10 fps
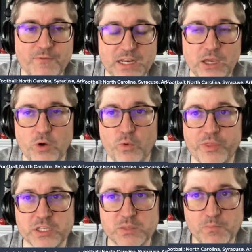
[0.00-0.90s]
video
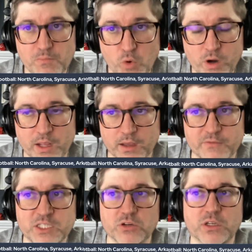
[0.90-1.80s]
this morning of
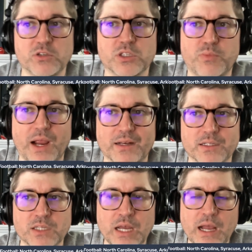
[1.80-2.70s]
Syracuse's
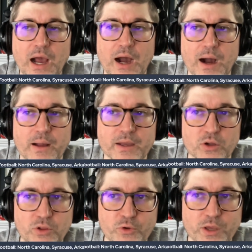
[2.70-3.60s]
practice,
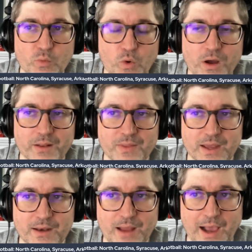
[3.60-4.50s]
including one
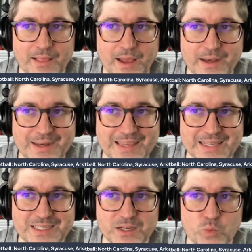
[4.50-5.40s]
that highlighted
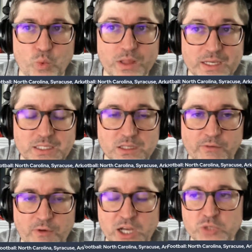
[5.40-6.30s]
Yesin Willis, the
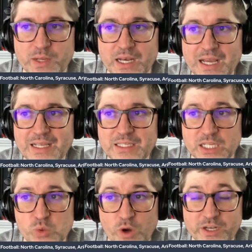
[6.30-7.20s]
freshman,
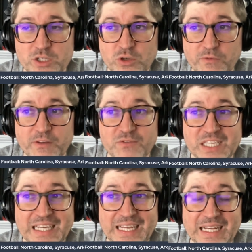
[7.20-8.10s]
6'1",
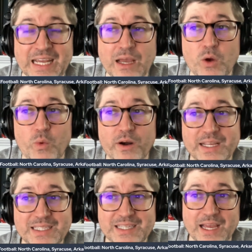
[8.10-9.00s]
215, where he
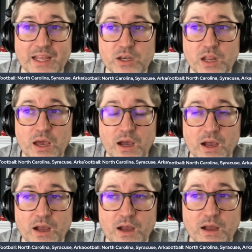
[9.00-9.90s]
said,
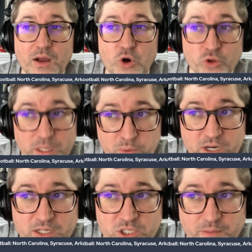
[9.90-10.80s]
early
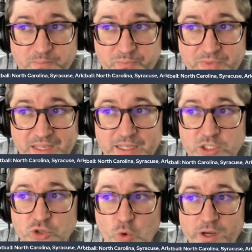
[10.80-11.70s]
prediction,
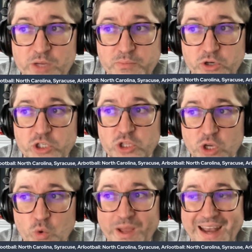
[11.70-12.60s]
he's going to push
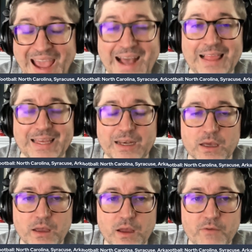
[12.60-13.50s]
LaQuint Allen
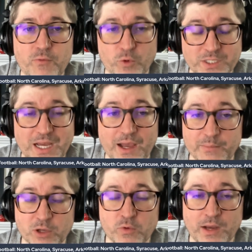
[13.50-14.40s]
for time.
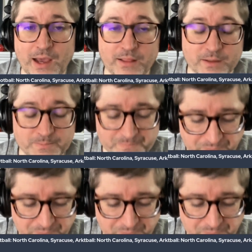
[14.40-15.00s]
LaQuint Allen,